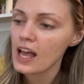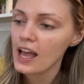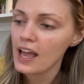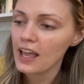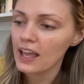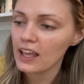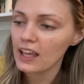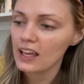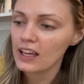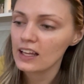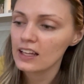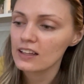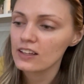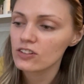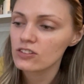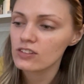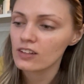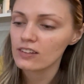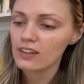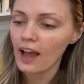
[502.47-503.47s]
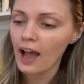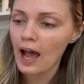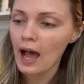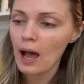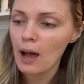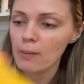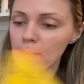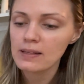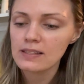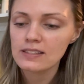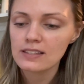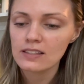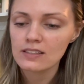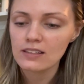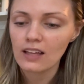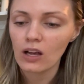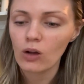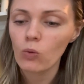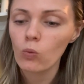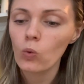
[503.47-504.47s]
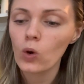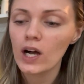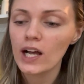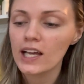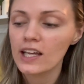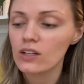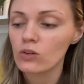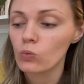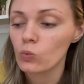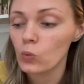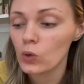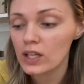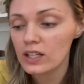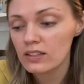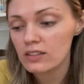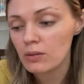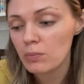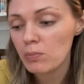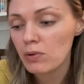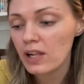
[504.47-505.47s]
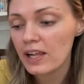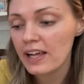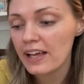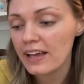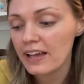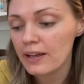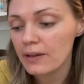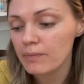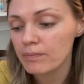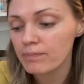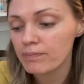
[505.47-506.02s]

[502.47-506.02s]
And there's a tab, it says like what and when to play,